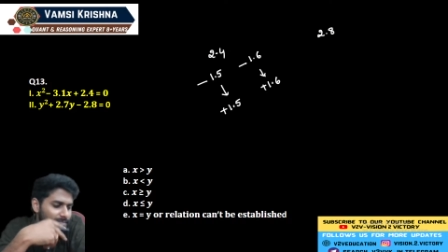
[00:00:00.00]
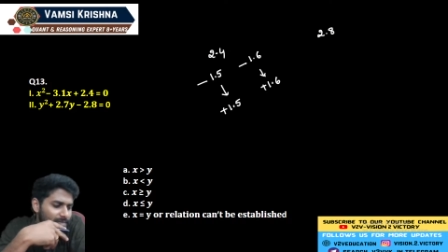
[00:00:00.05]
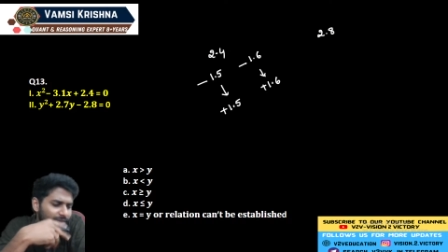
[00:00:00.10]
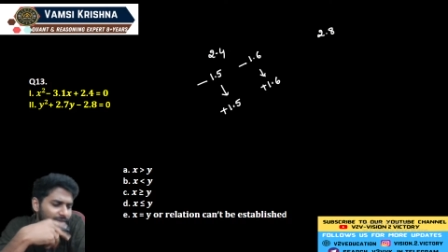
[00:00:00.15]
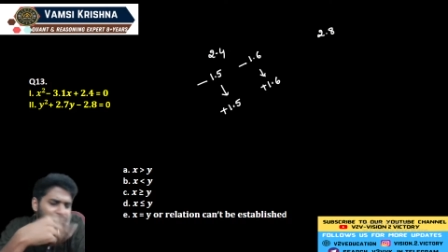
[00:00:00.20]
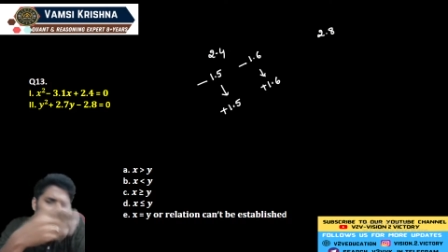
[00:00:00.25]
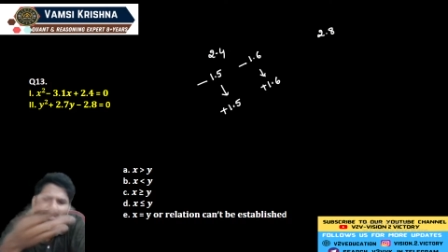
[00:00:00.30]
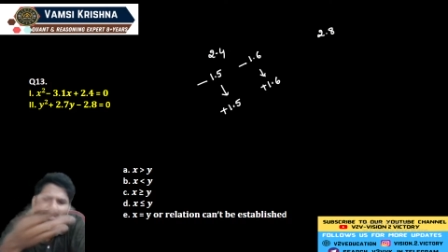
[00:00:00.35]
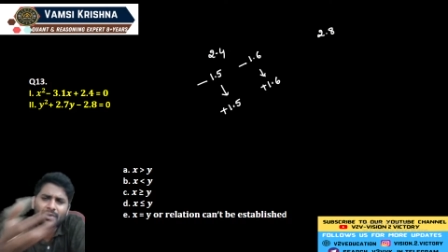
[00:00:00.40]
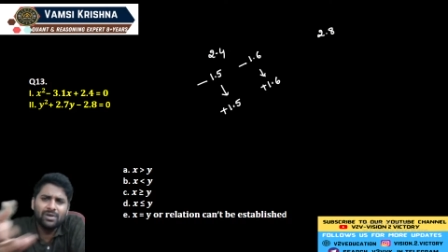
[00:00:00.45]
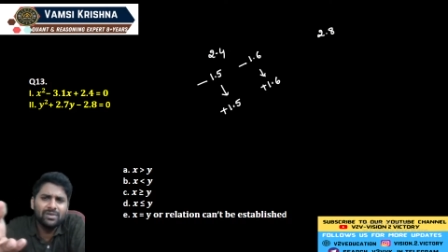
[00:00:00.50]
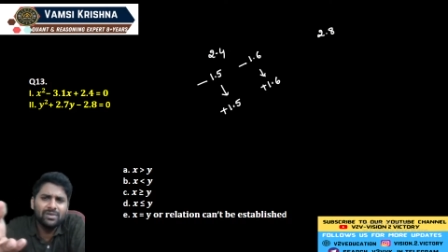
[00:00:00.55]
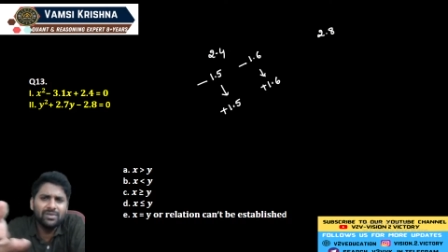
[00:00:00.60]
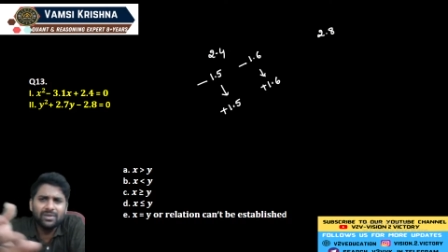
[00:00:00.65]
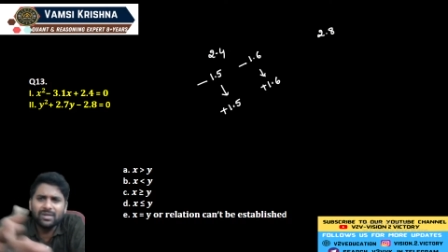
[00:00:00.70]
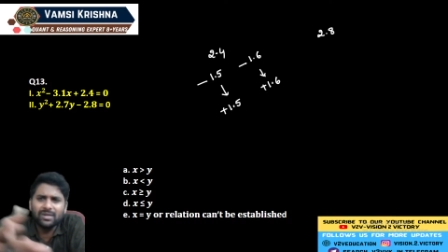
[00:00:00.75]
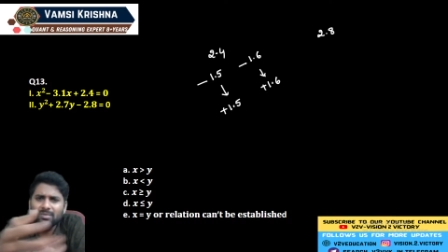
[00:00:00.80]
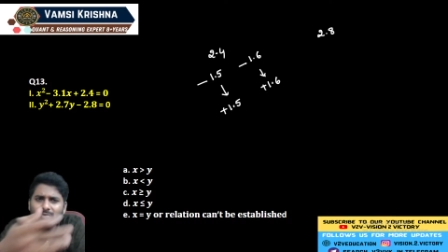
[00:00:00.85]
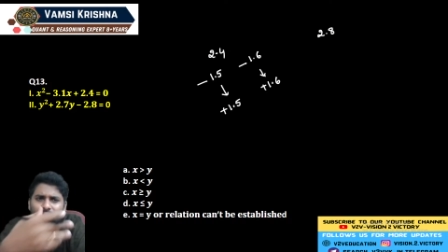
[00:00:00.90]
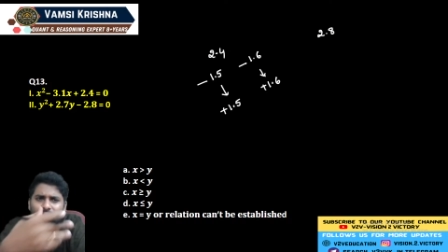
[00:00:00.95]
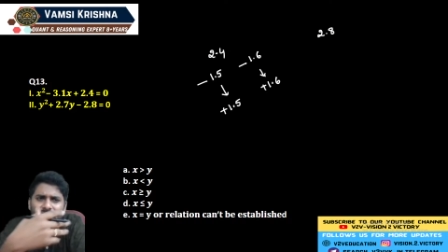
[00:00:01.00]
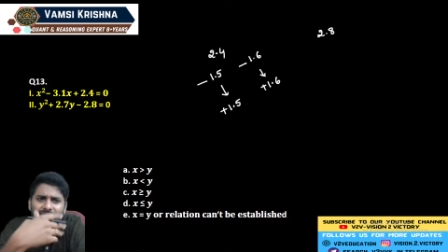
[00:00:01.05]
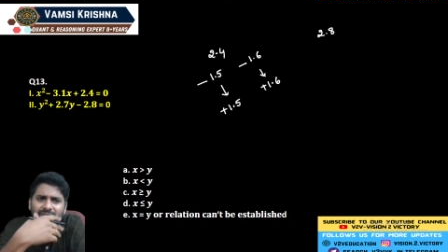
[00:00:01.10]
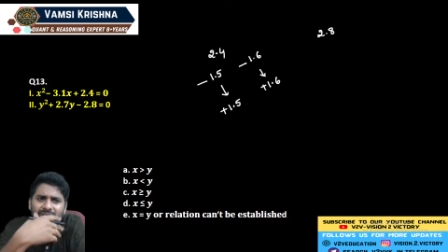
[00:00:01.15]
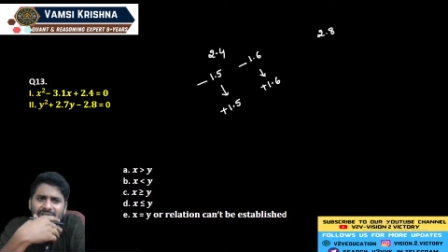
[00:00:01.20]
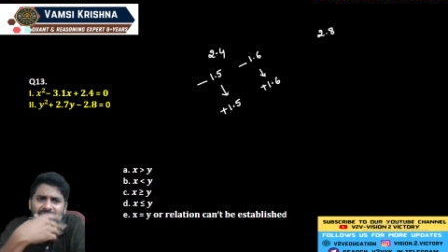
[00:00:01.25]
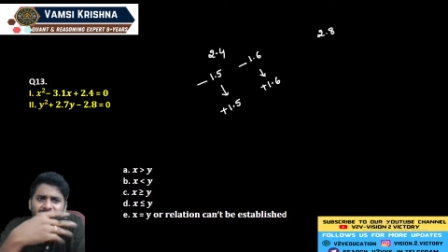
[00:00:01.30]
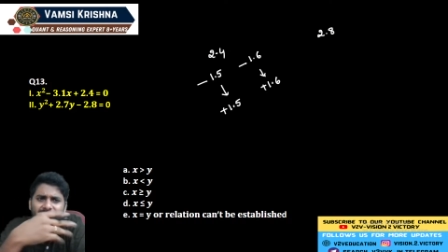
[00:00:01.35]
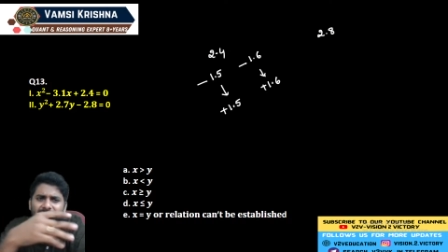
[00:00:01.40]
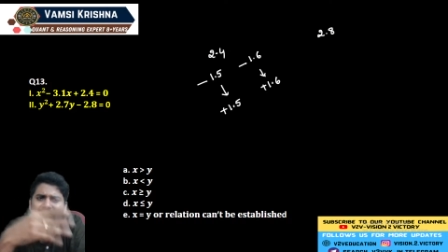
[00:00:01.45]
If you want to remove the
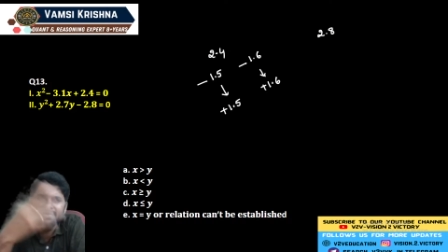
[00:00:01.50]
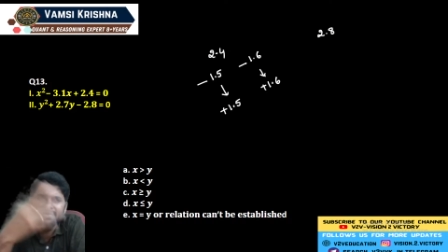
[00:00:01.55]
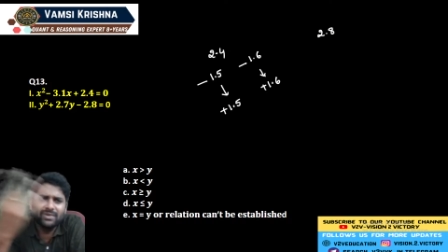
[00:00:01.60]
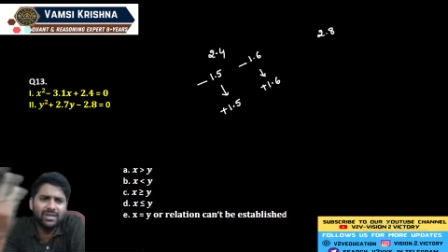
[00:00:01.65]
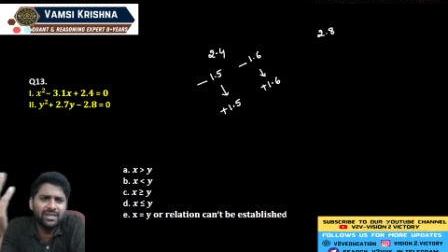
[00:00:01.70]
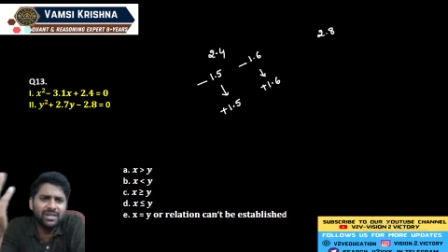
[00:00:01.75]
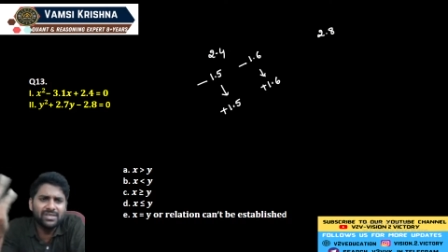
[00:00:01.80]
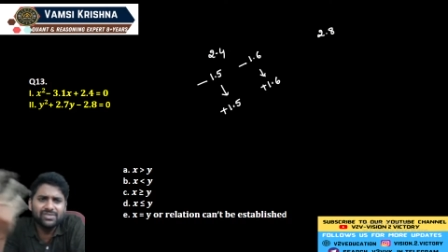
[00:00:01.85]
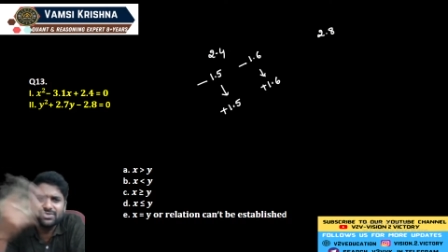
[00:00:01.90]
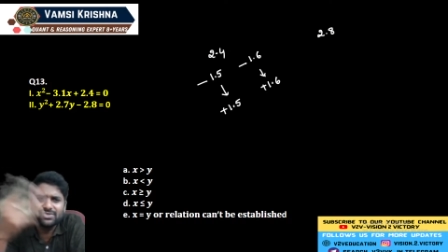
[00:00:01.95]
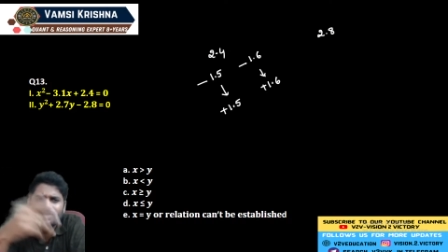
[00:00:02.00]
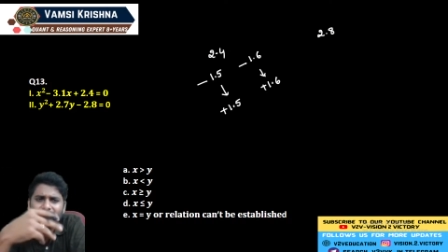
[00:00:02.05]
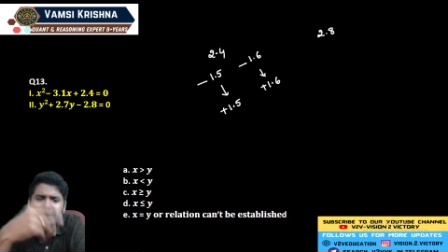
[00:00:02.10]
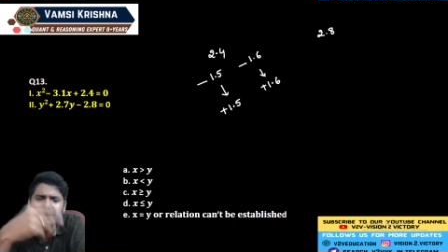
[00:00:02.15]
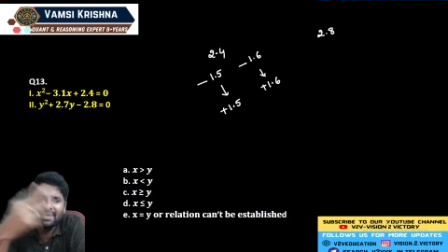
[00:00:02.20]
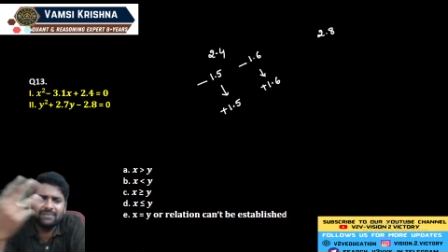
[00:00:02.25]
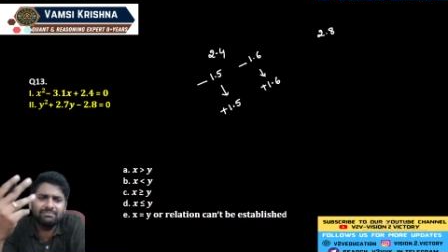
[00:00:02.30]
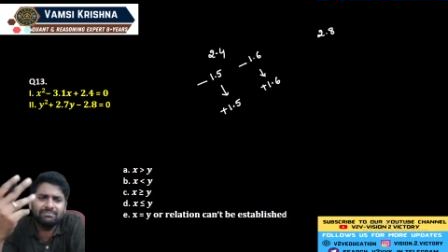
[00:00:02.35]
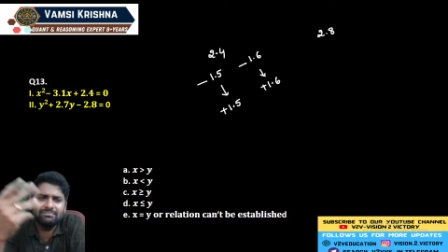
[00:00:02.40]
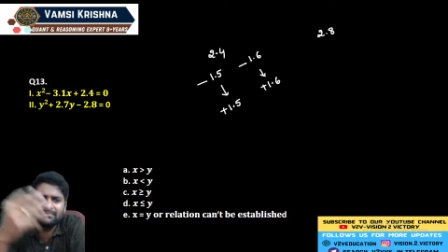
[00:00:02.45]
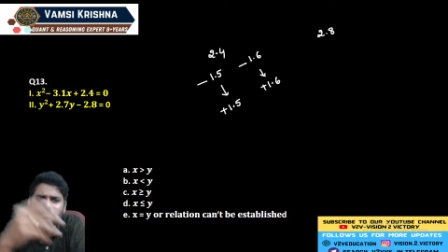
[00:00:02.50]
decimal, you can assume like